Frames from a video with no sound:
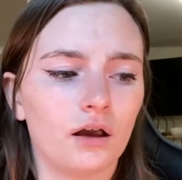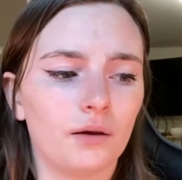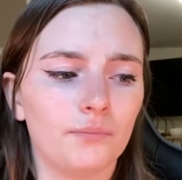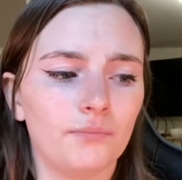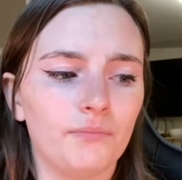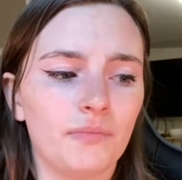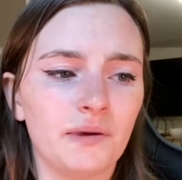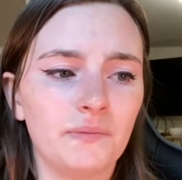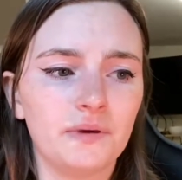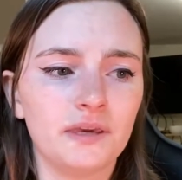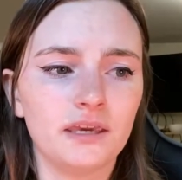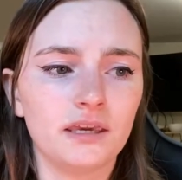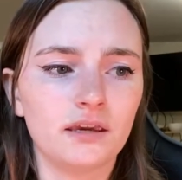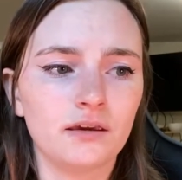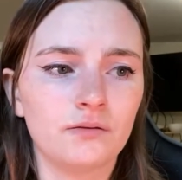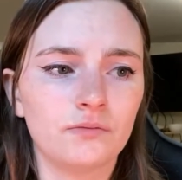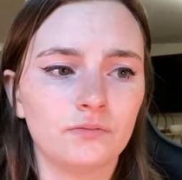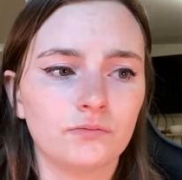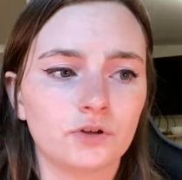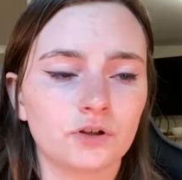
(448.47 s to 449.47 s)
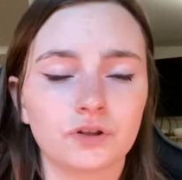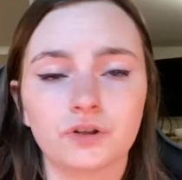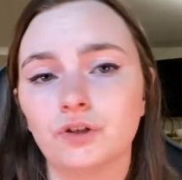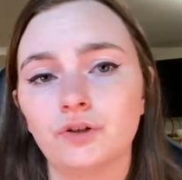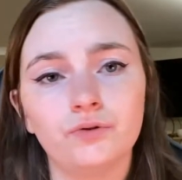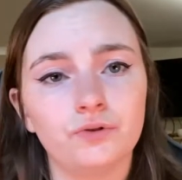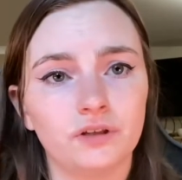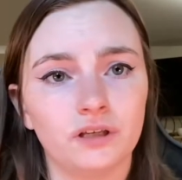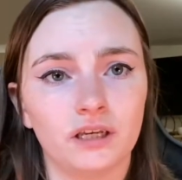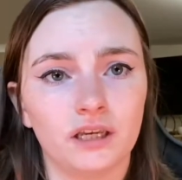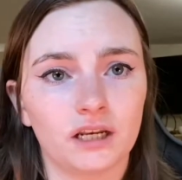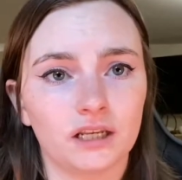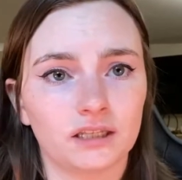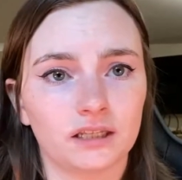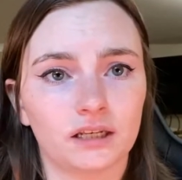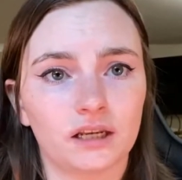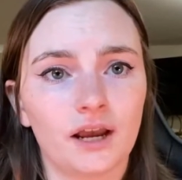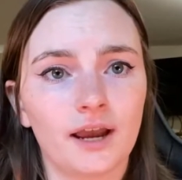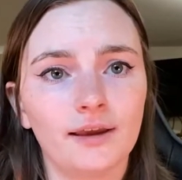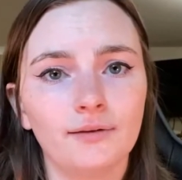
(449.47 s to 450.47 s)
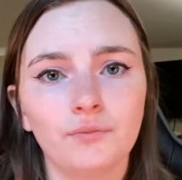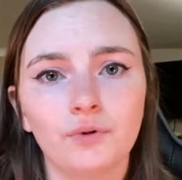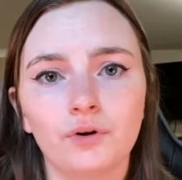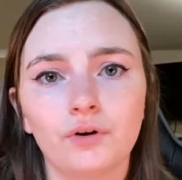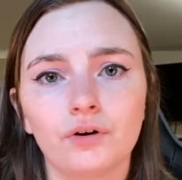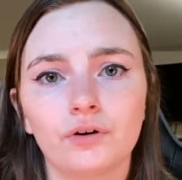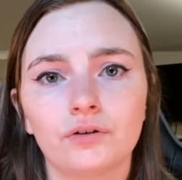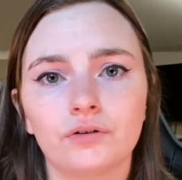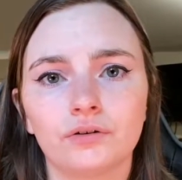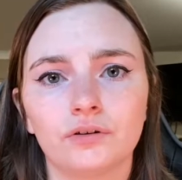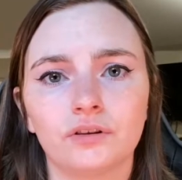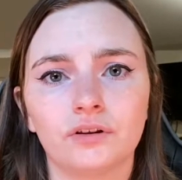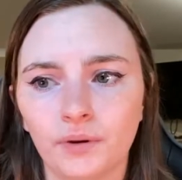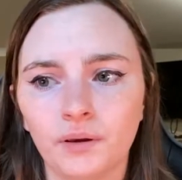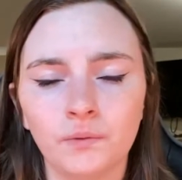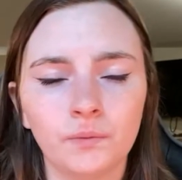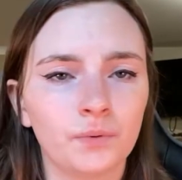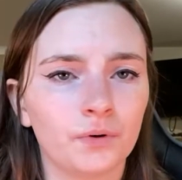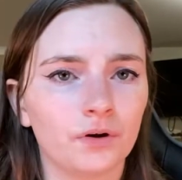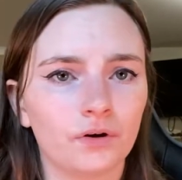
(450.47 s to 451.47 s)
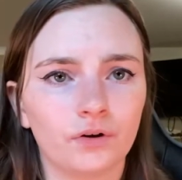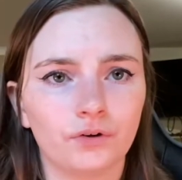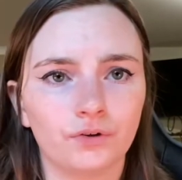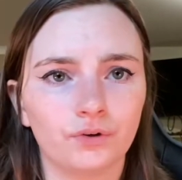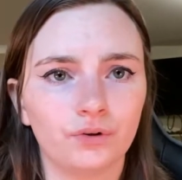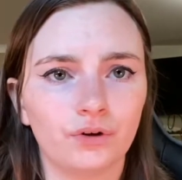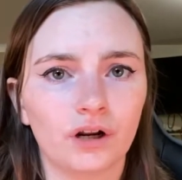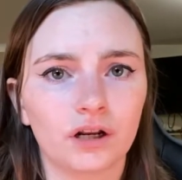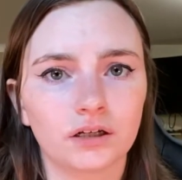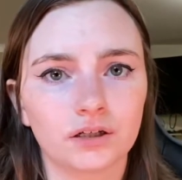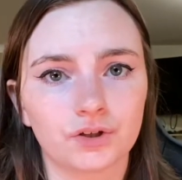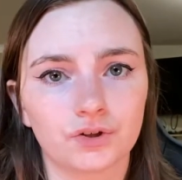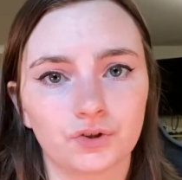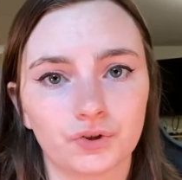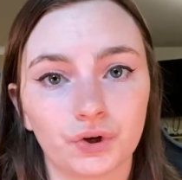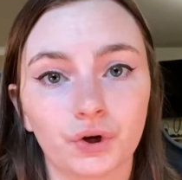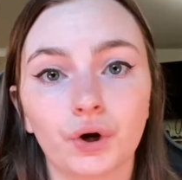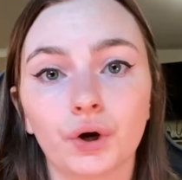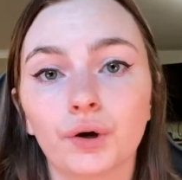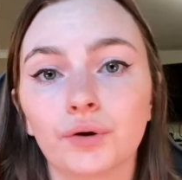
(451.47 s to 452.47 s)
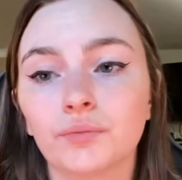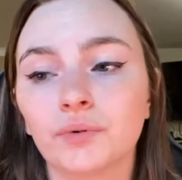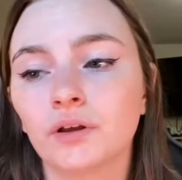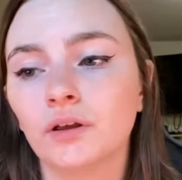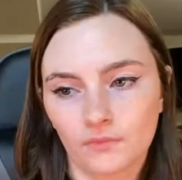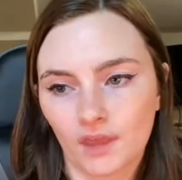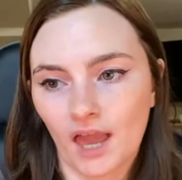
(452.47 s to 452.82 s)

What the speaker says: maybe just using it as a timer, maybe put it on do not disturb.